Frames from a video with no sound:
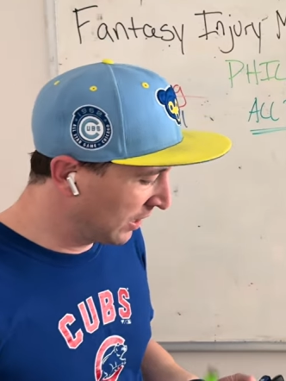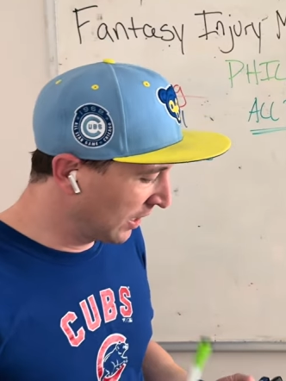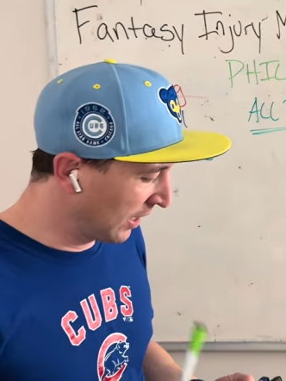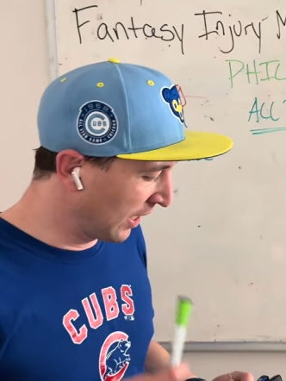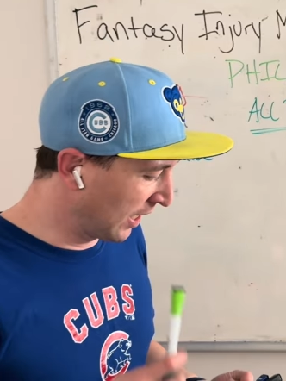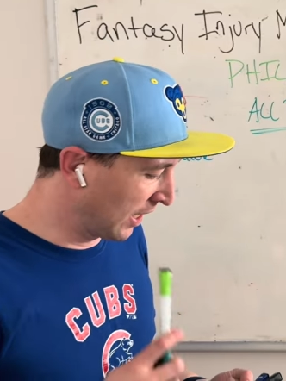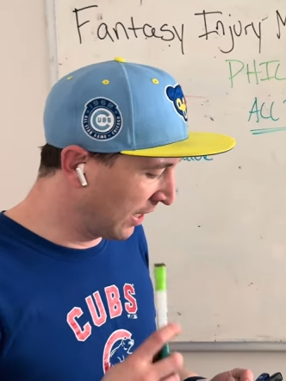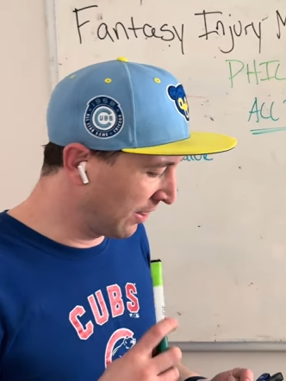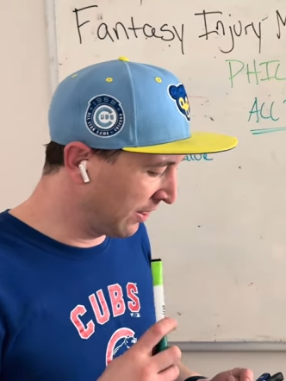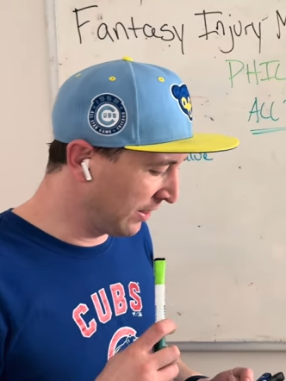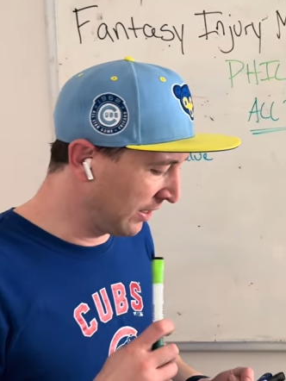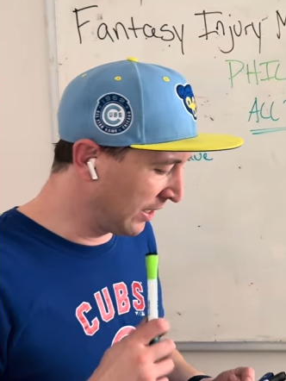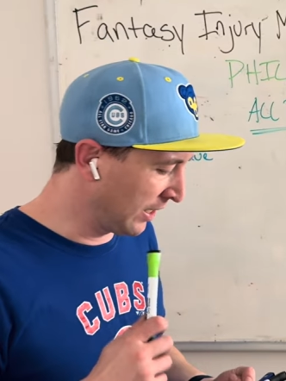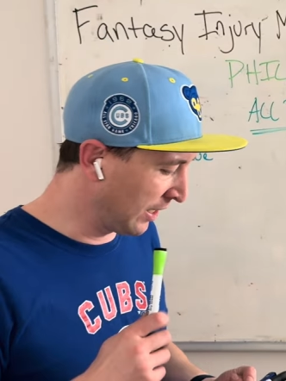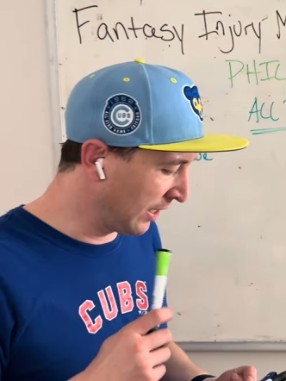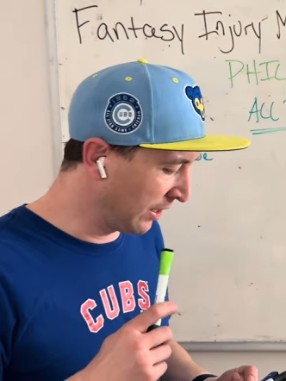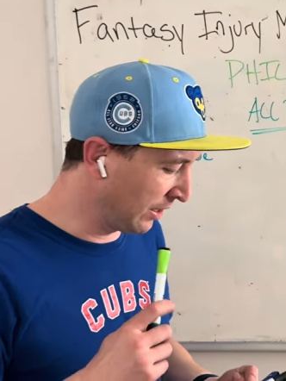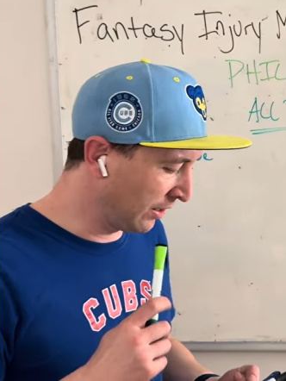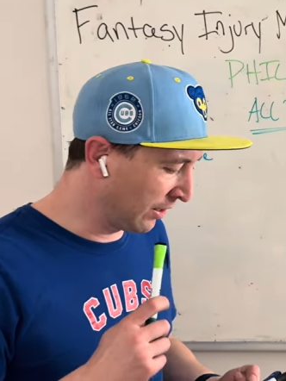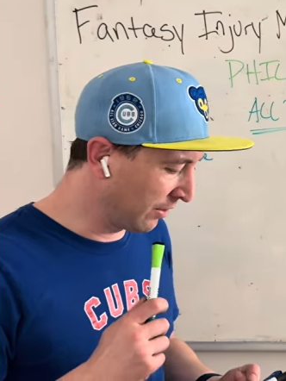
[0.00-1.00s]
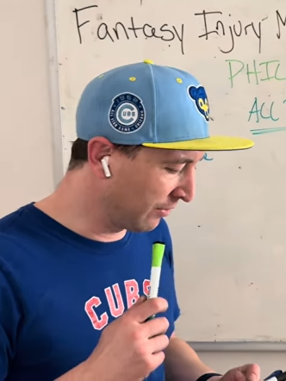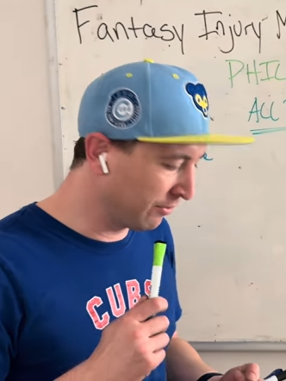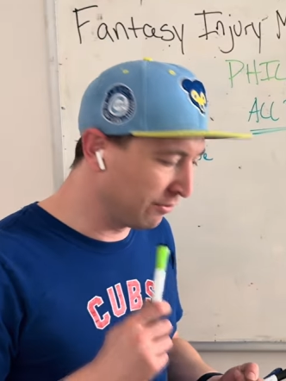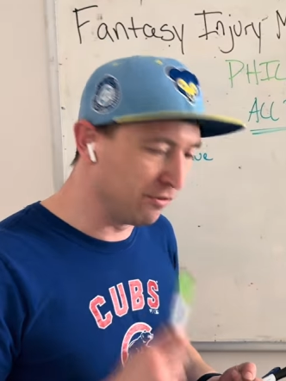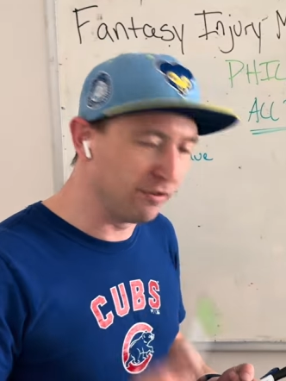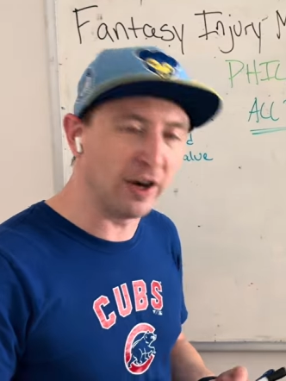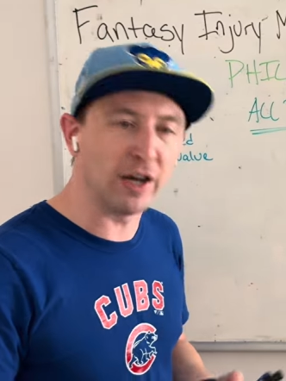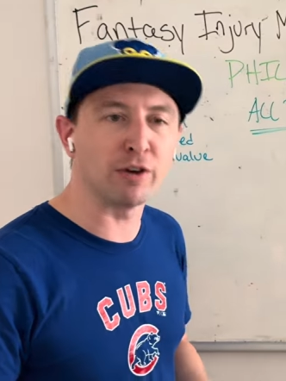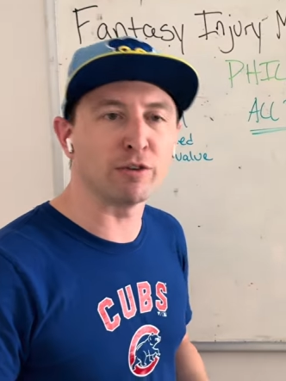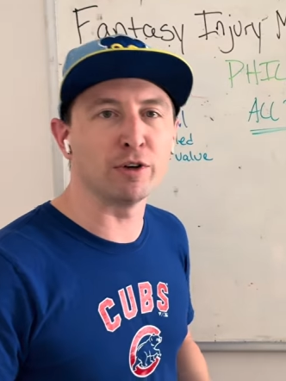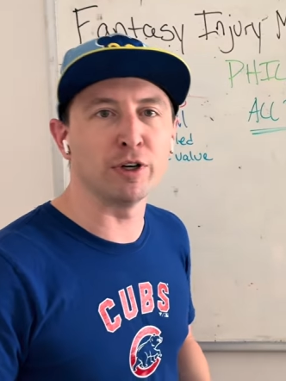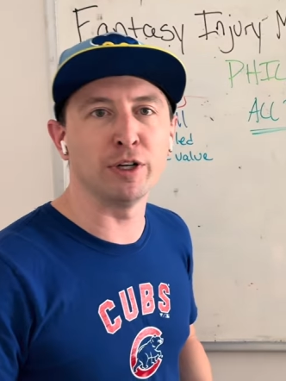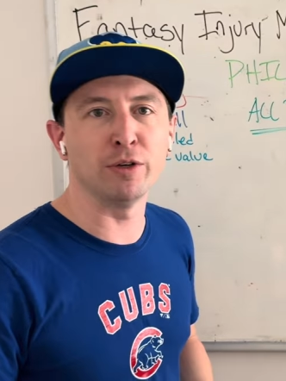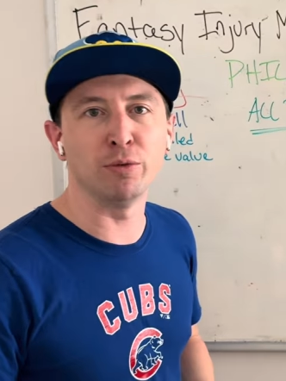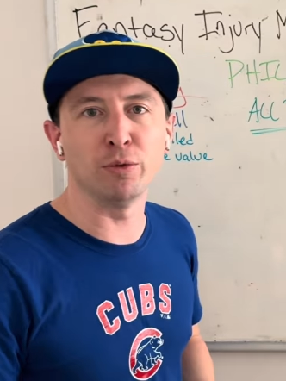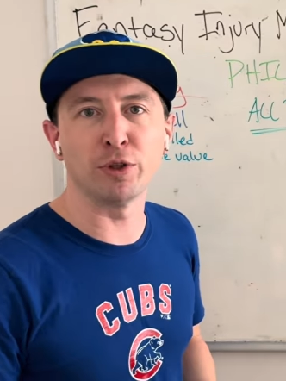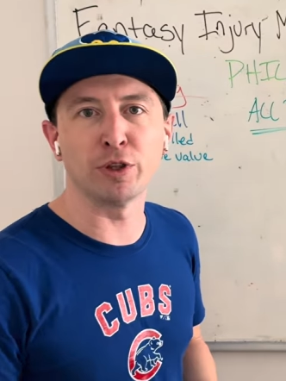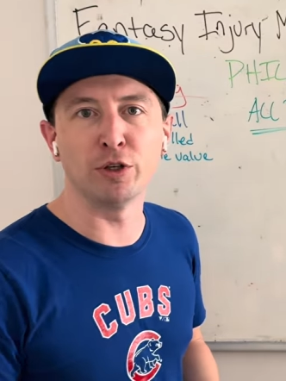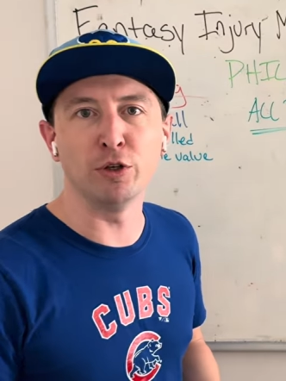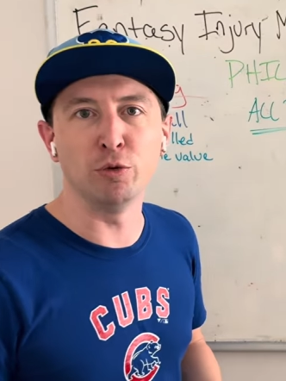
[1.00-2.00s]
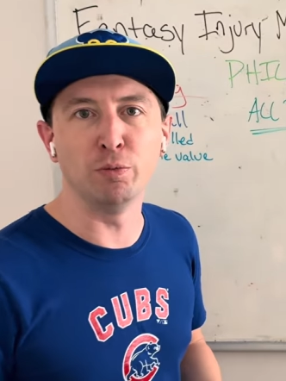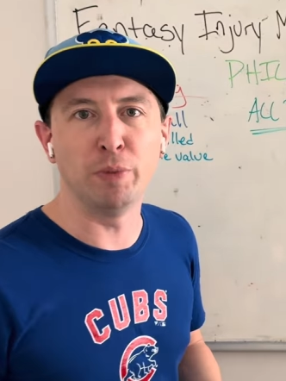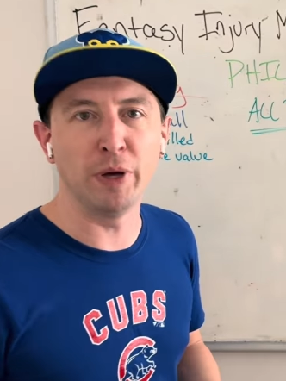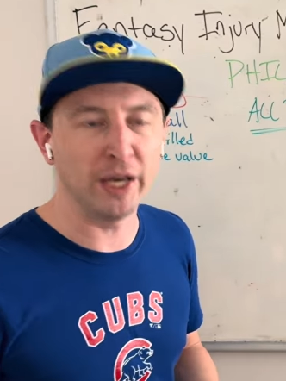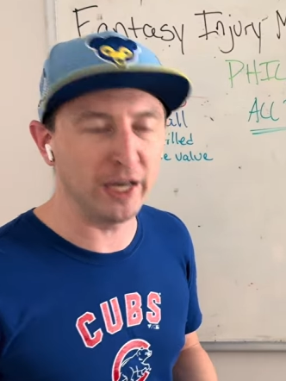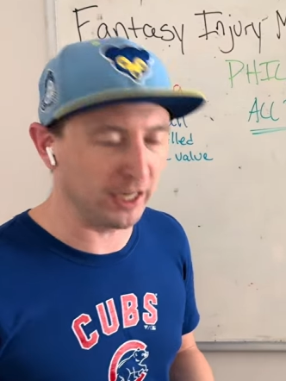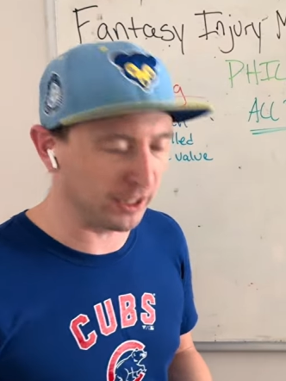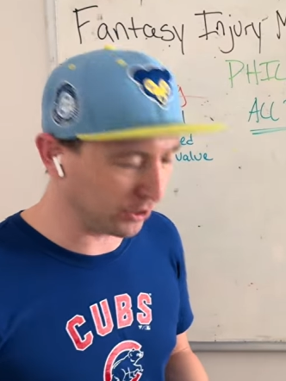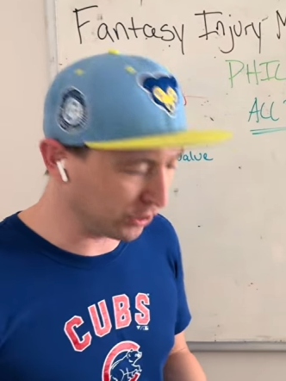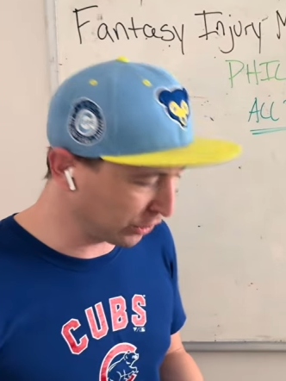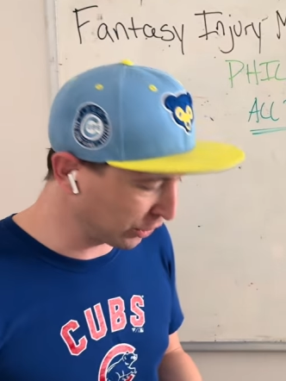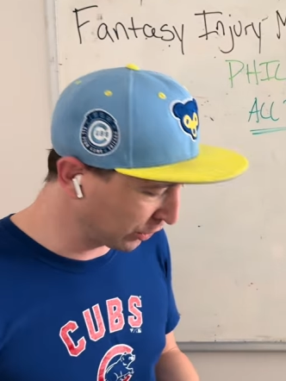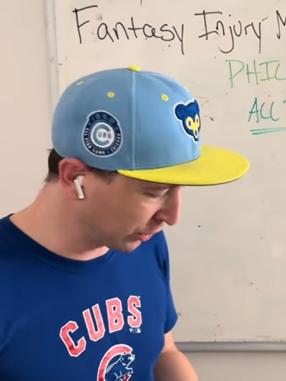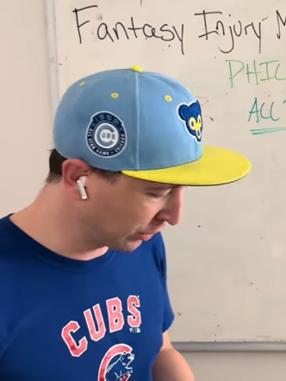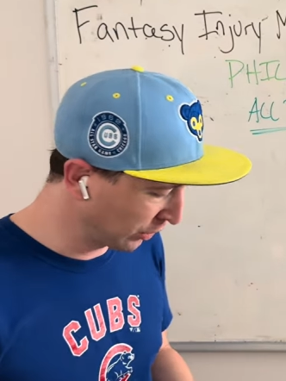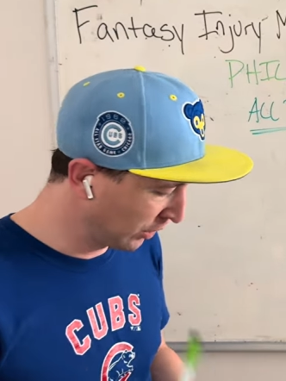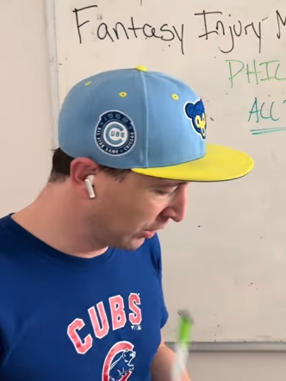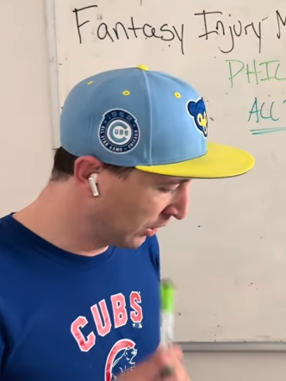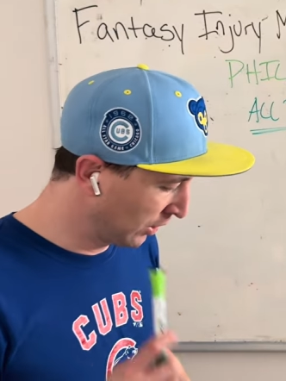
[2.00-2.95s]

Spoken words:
on the veteran with a new pitch,